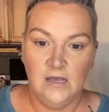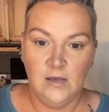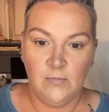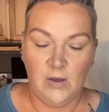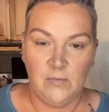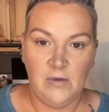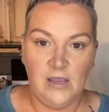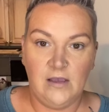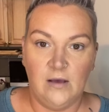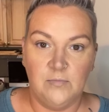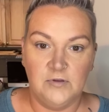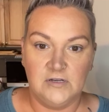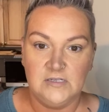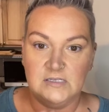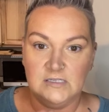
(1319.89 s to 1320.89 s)
My makeup
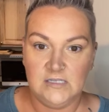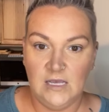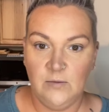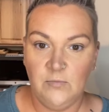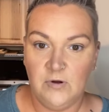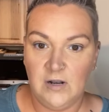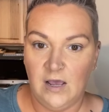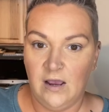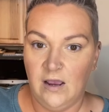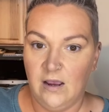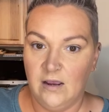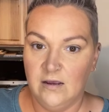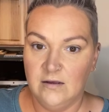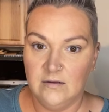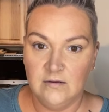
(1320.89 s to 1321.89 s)
looks the same when
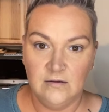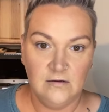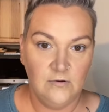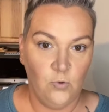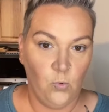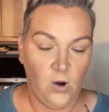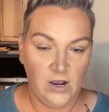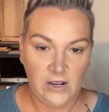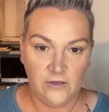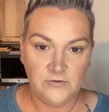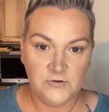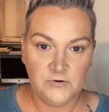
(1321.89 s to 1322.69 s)
I walk out the